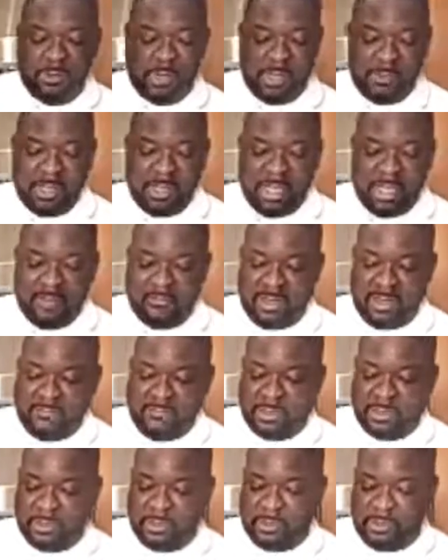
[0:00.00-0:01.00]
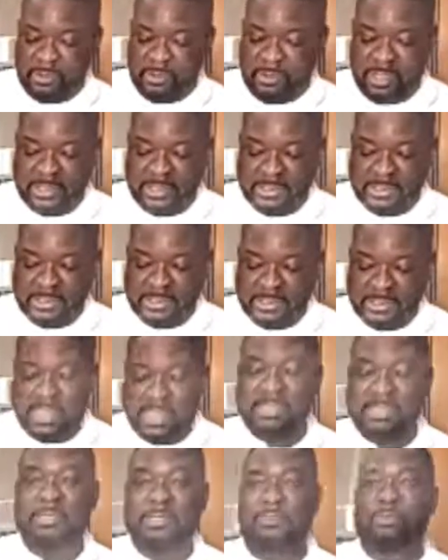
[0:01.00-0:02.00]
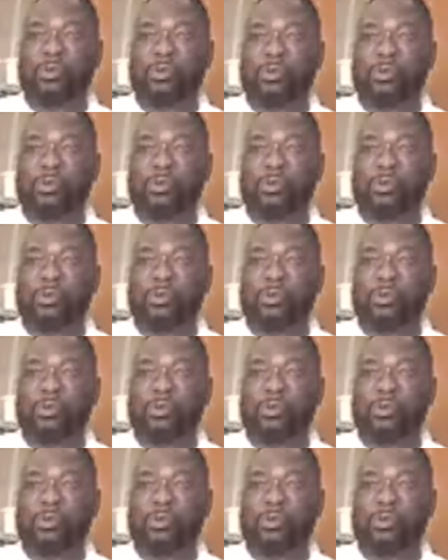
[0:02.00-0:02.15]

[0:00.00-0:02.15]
only thing we have left to do is blanch